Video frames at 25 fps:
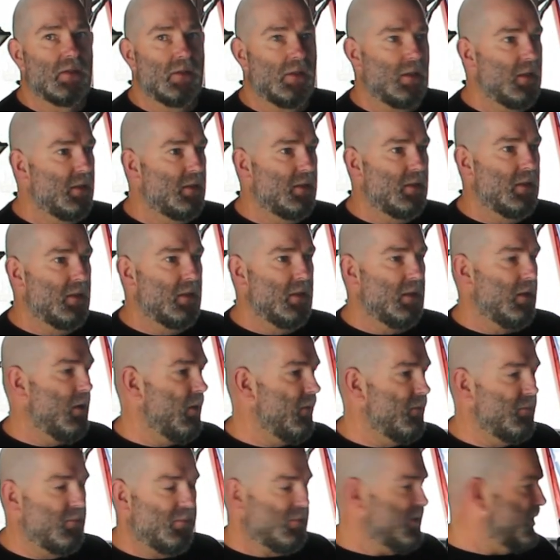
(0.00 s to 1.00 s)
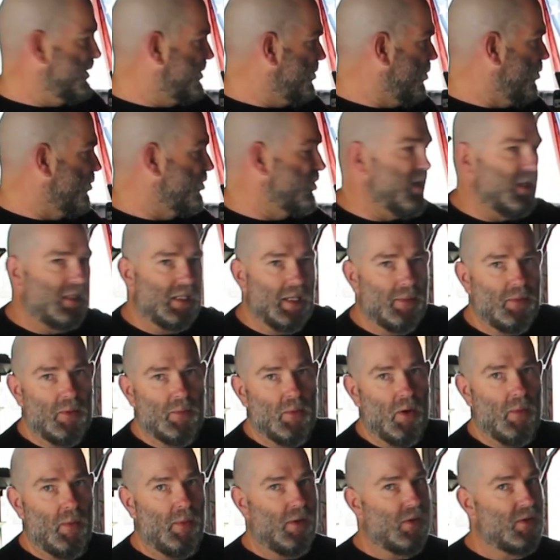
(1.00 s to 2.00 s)
It's all jacked up at the
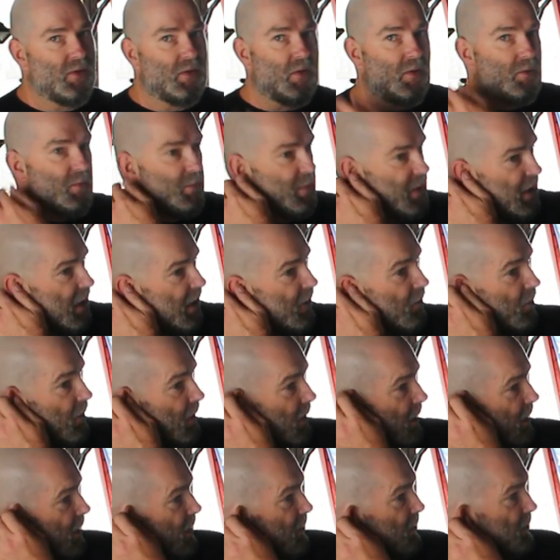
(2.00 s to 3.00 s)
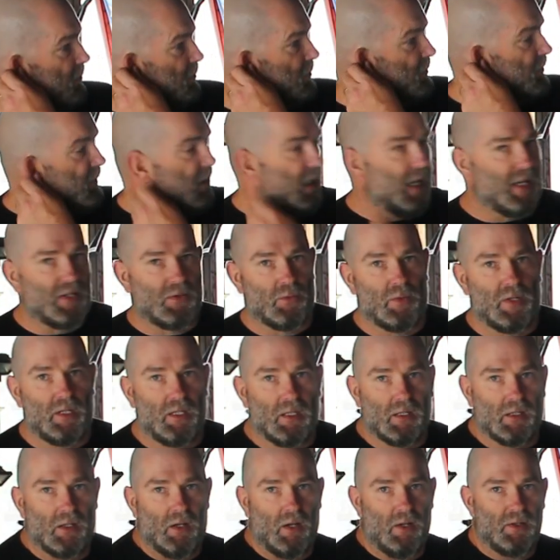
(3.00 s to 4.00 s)
moment because I've been under it last week,
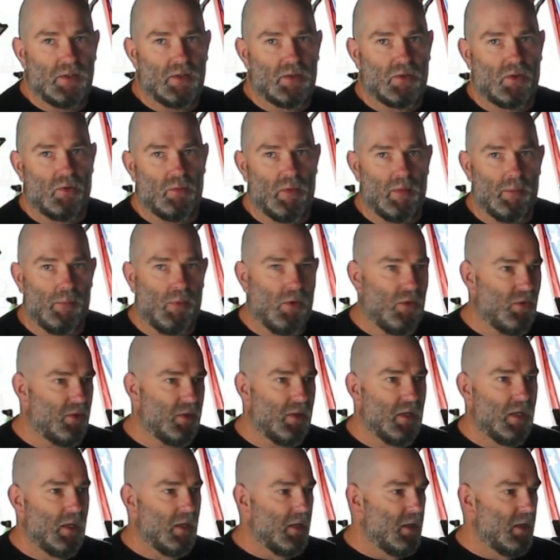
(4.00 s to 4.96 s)
and I just couldn't be bothered